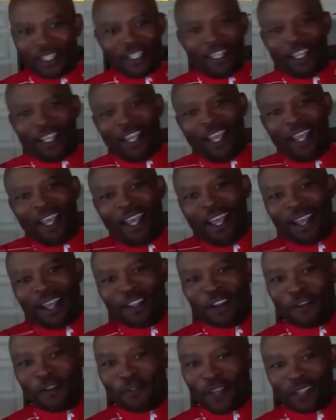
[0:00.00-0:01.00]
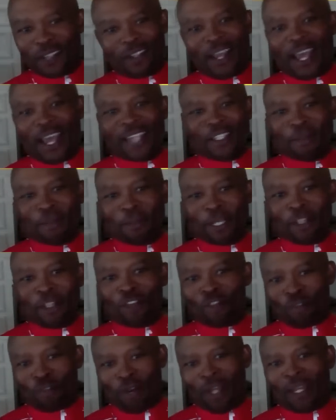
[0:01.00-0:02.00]
you know, Victor hasn't been
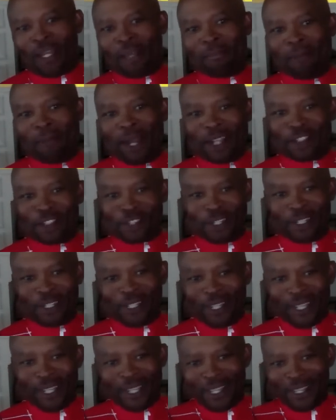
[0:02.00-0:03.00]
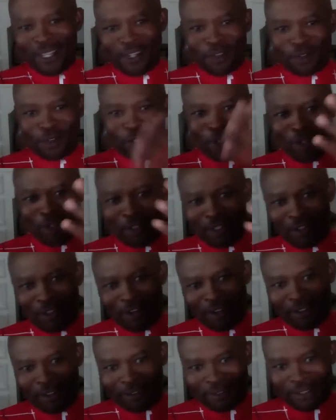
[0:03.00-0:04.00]
training much, and so you
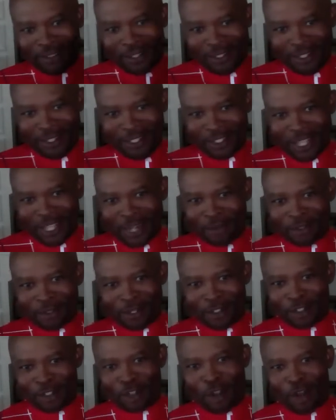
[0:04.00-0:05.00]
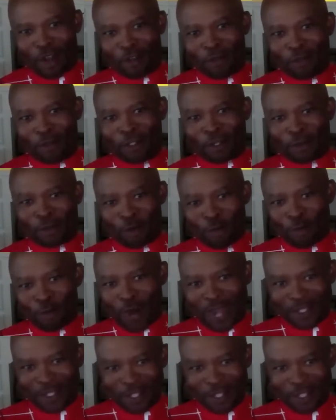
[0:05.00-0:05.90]
know, he said he was going to start doing a group rise